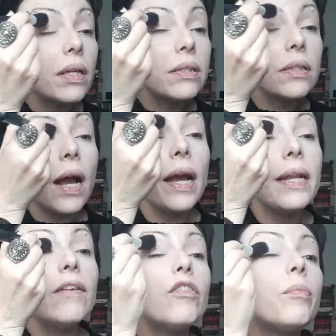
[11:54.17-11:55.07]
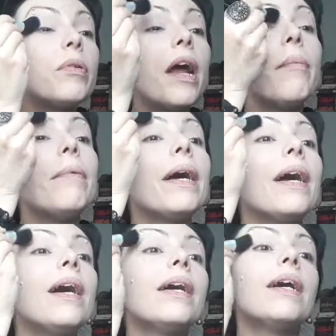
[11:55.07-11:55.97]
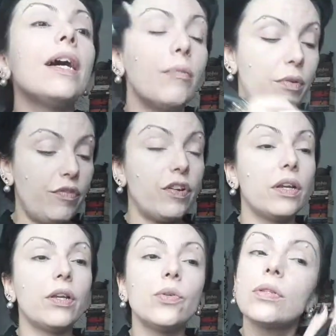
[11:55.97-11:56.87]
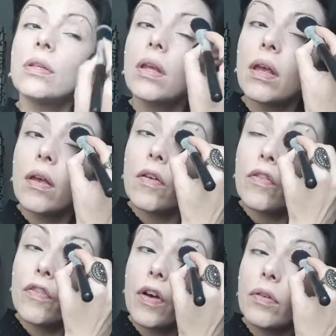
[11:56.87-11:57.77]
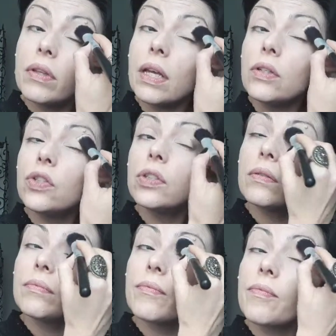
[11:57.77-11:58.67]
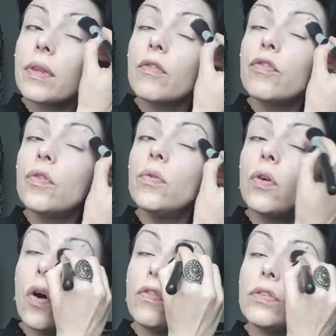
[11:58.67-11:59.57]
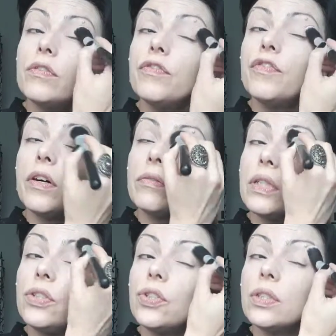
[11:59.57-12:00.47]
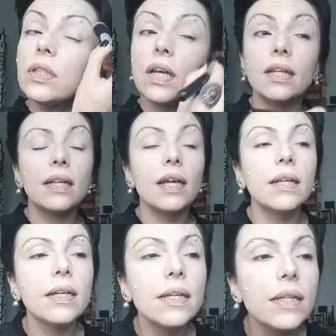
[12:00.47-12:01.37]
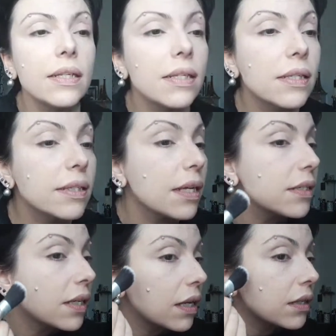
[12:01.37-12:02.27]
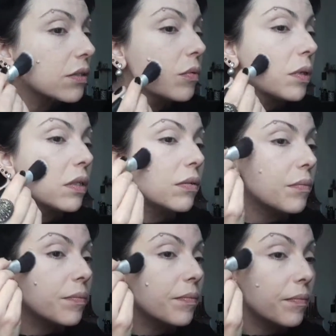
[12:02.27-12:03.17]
because I never prep my eye. I prefer using foundation, full covered foundation, and then setting a little bit.